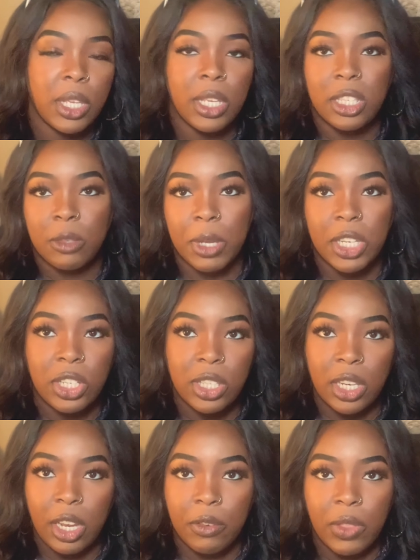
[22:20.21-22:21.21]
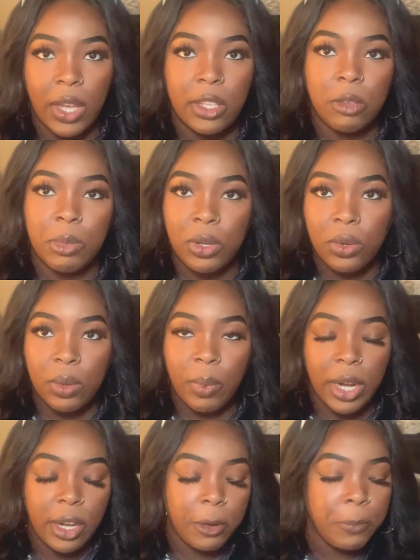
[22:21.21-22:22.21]
inspections and everything to be doing
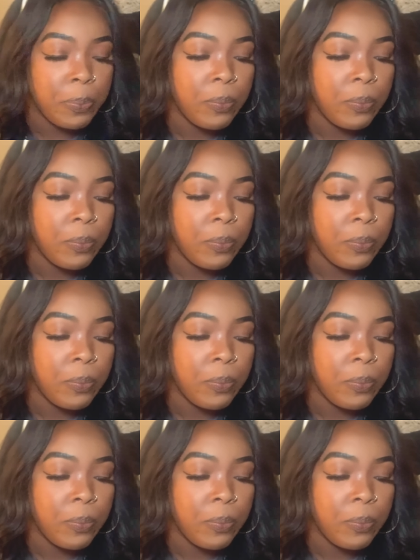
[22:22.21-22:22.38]
right now.